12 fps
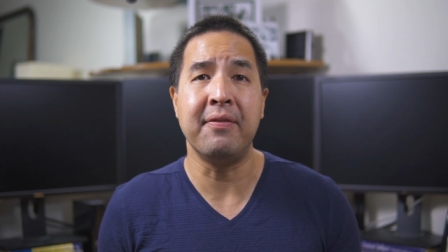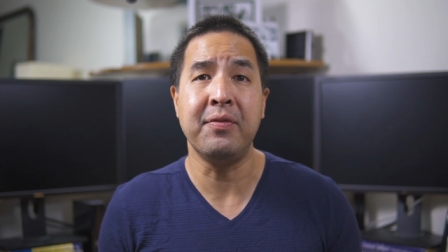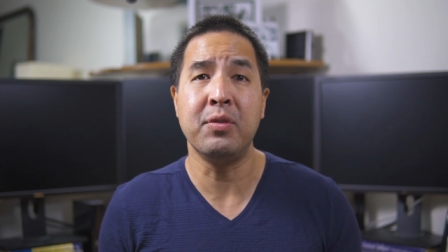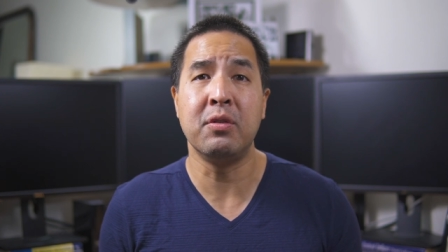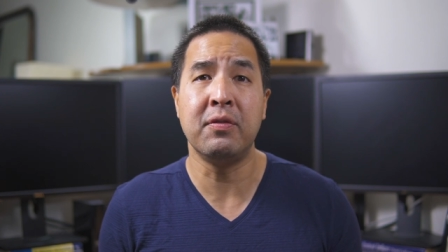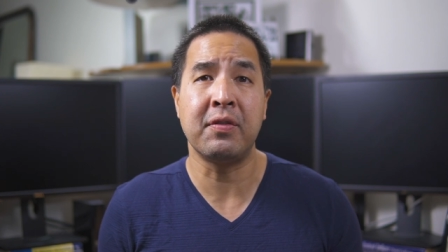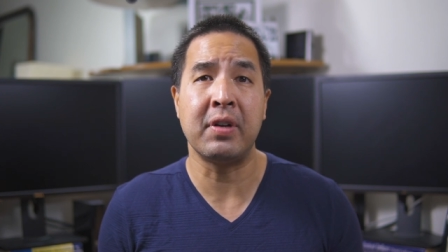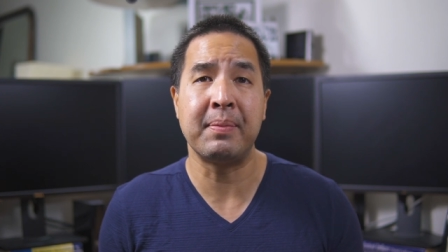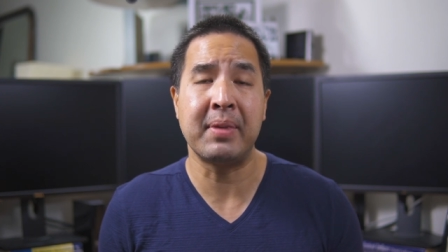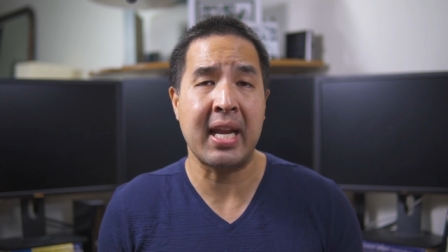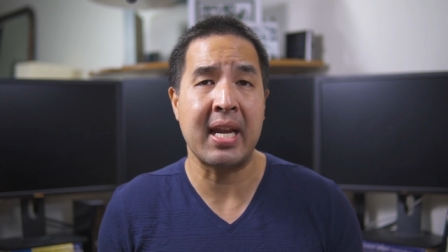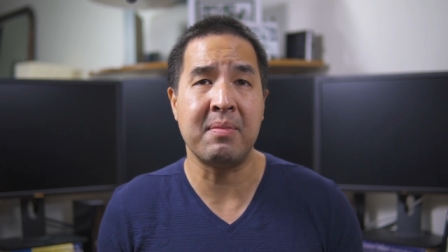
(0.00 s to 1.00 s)
a full frame
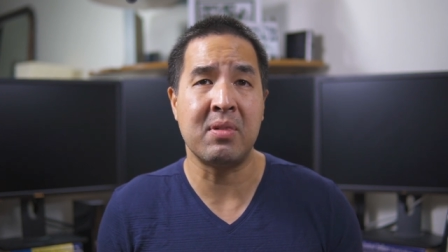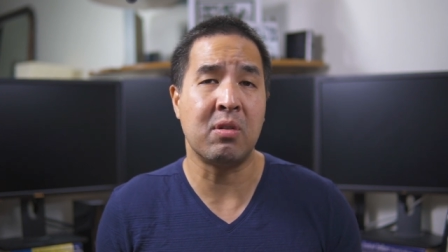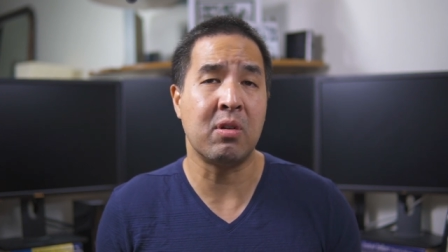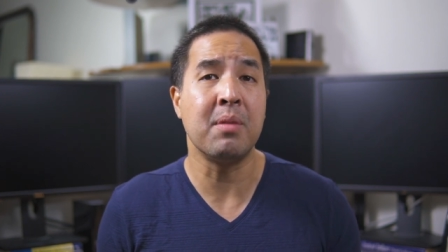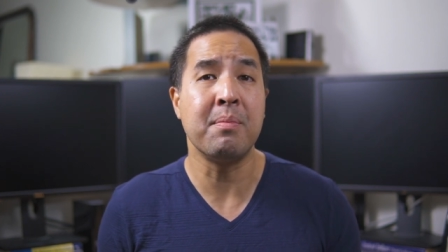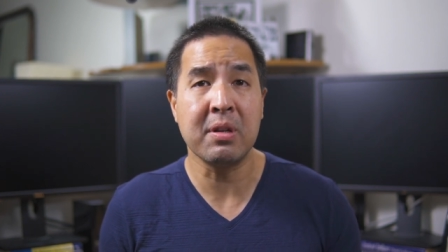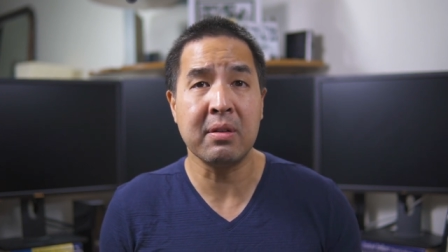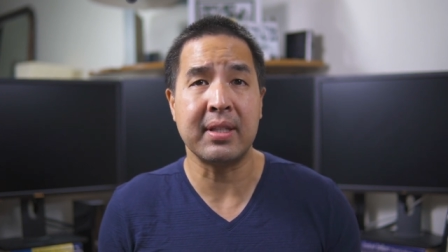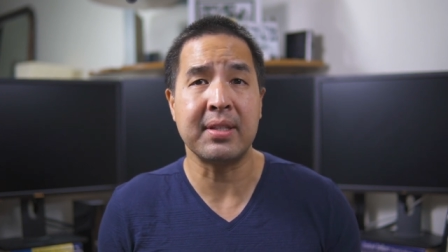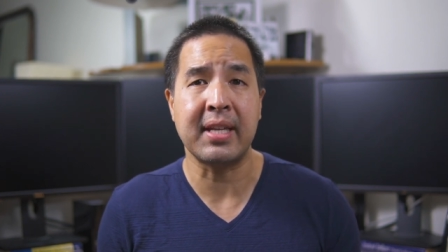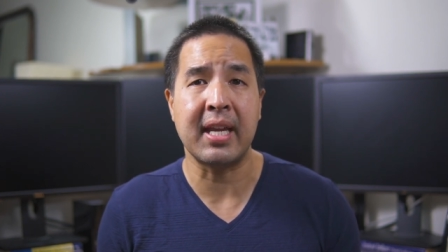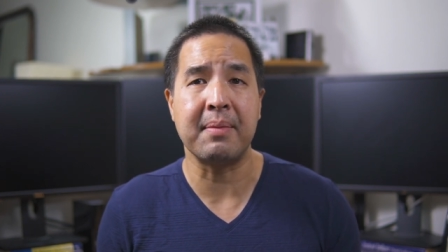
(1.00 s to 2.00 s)
camera or a
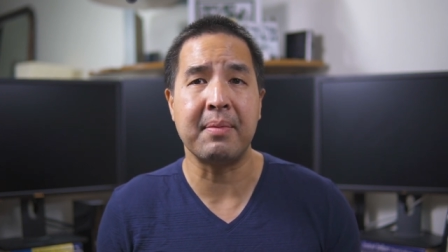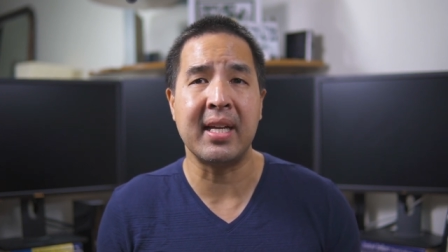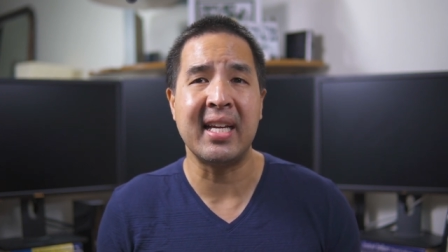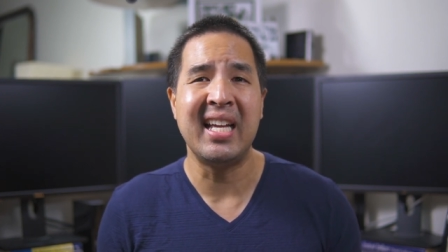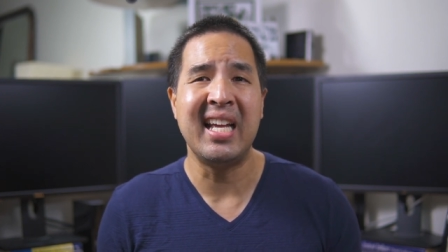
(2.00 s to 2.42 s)
mirrorless camera.